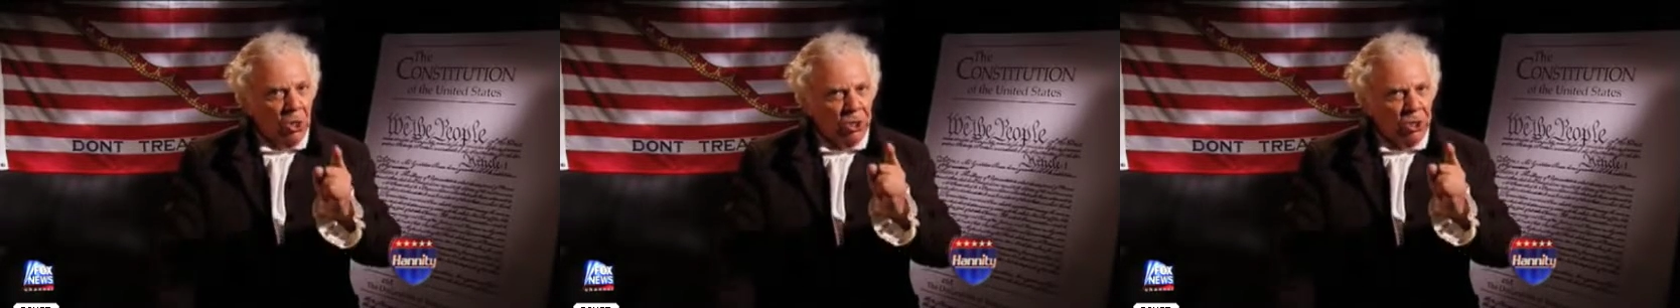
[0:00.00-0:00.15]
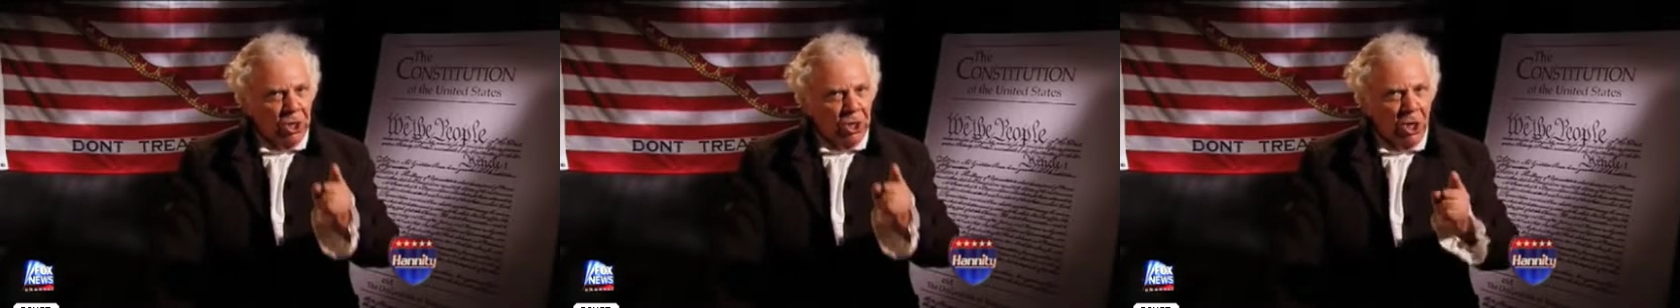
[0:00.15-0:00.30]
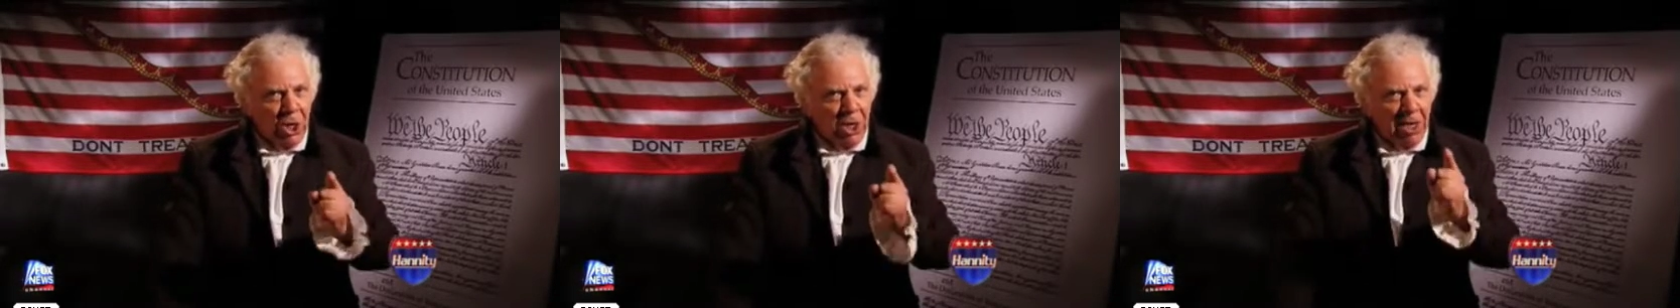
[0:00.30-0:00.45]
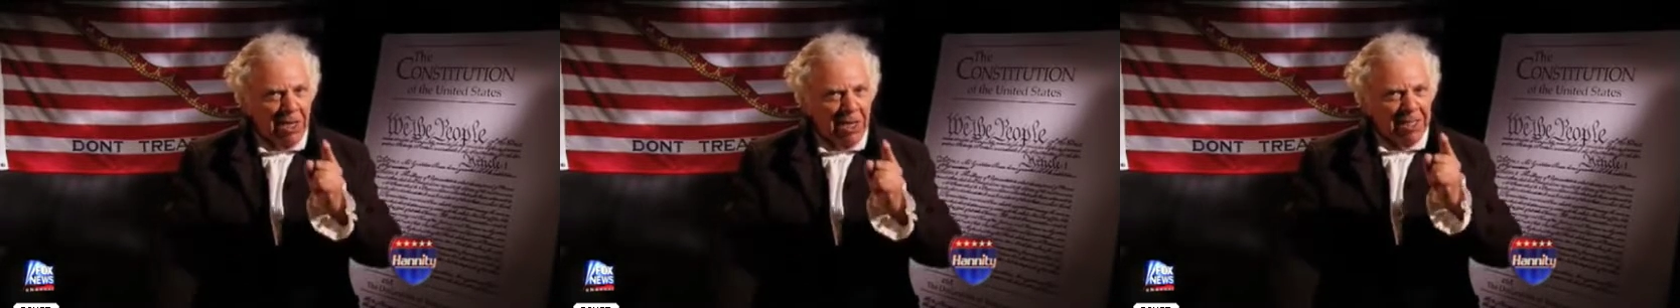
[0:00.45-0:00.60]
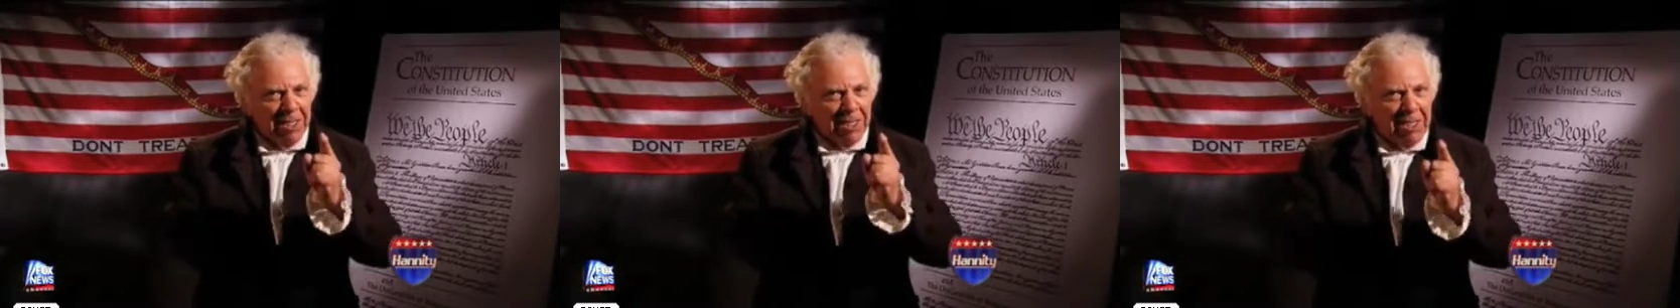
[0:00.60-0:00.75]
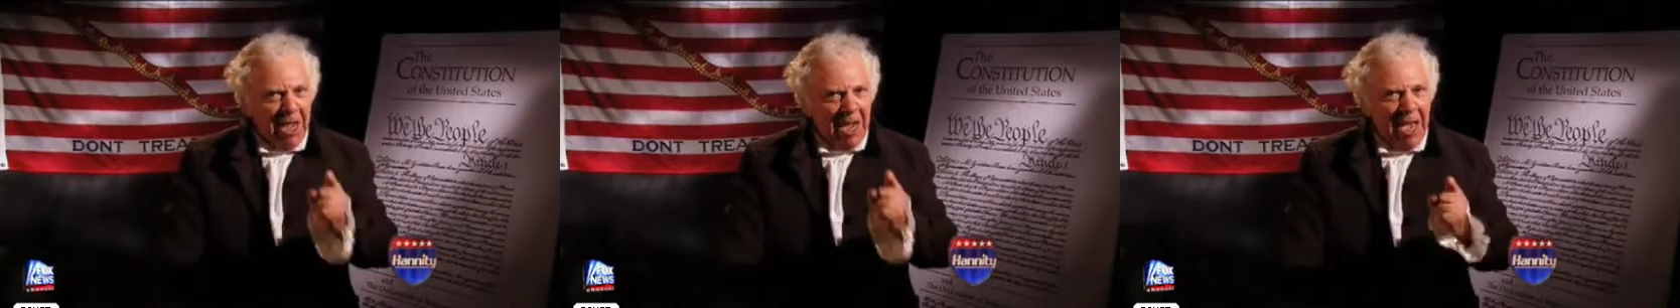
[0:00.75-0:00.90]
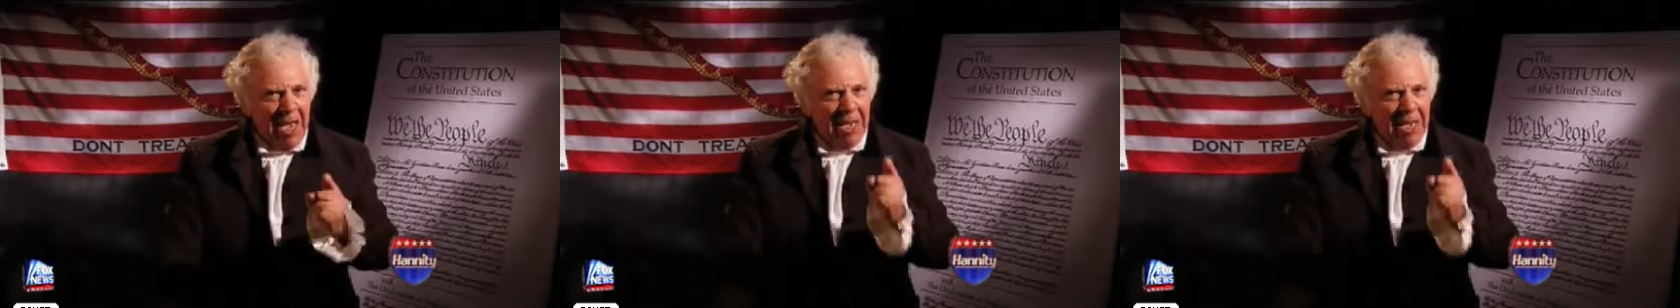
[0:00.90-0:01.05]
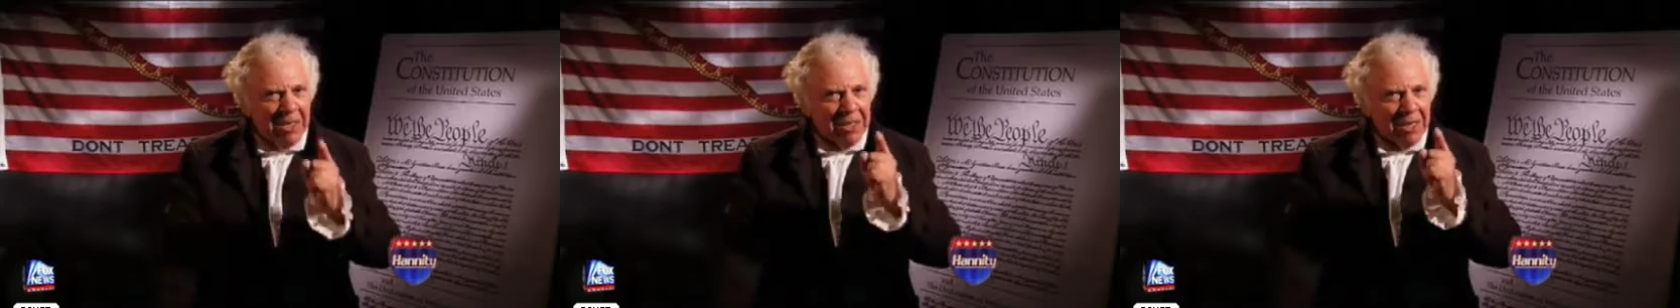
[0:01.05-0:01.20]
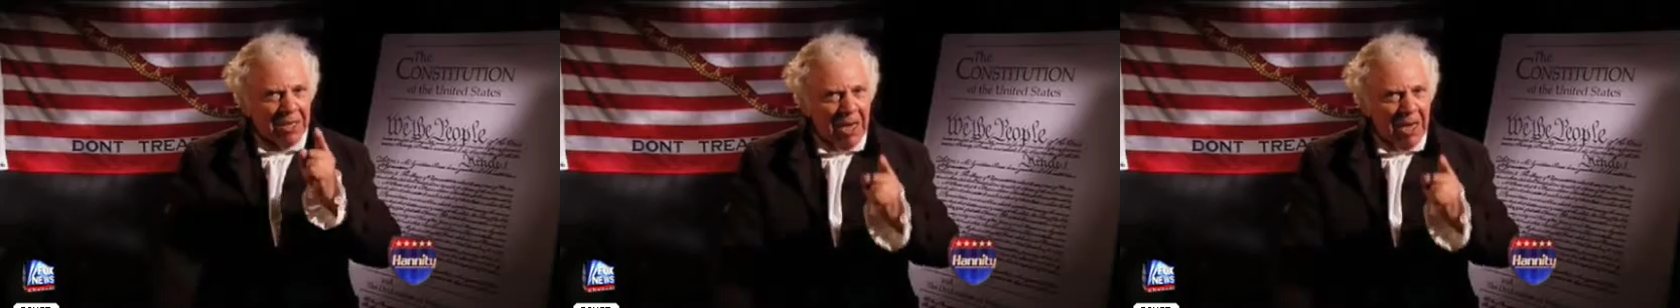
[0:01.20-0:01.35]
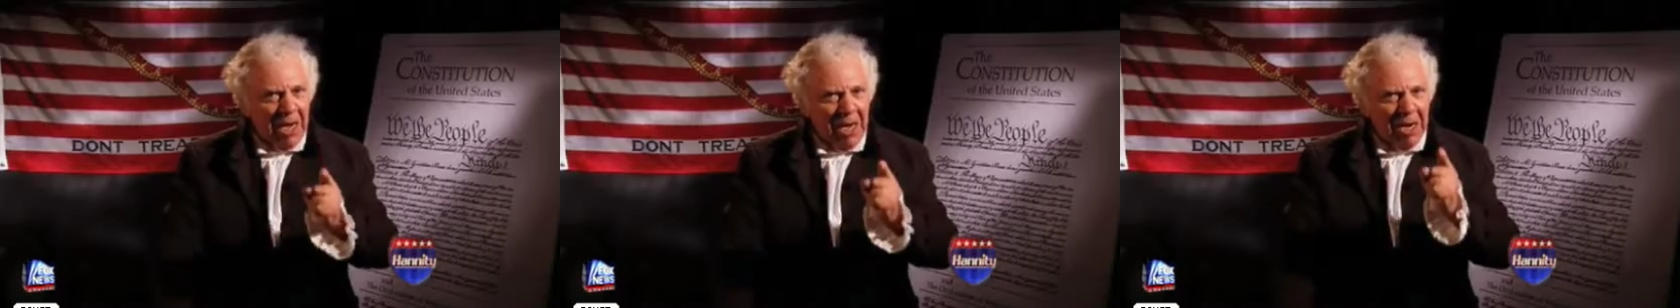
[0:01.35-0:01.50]
your days
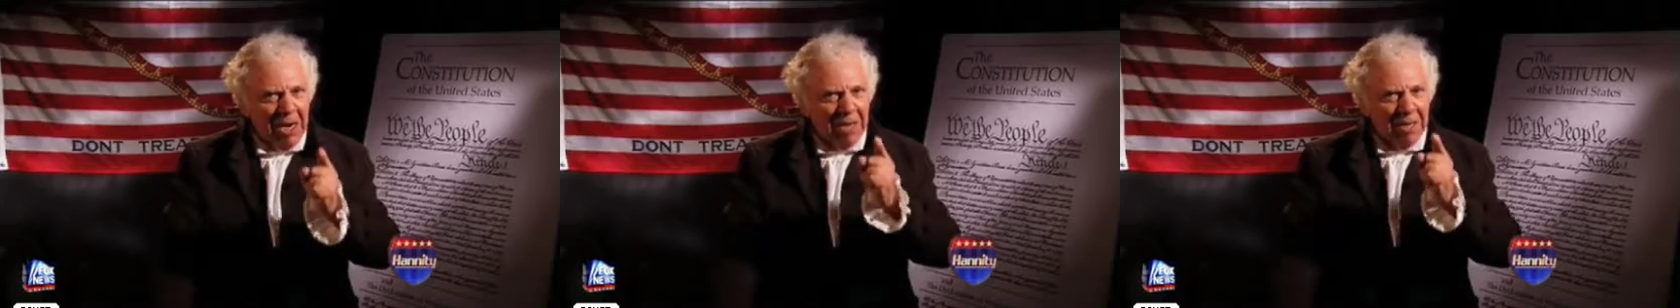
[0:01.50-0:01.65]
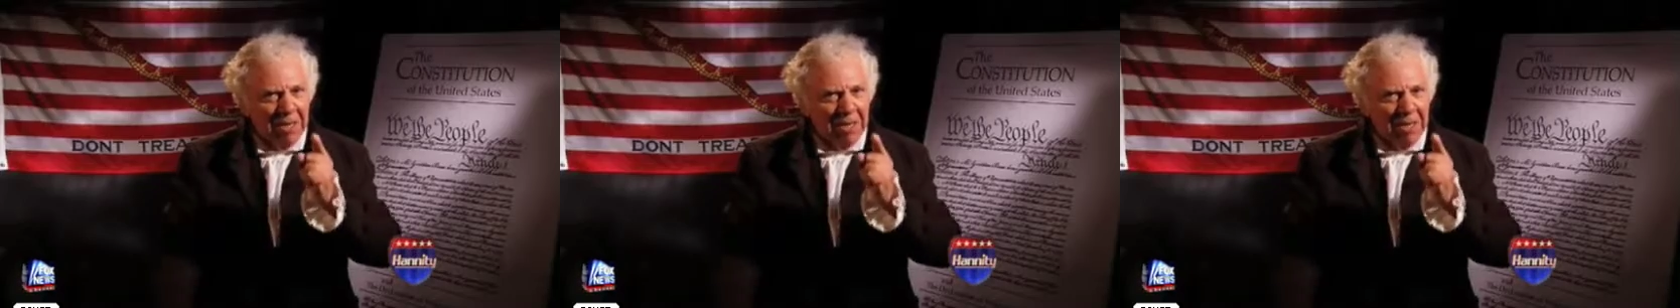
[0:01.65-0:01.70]
are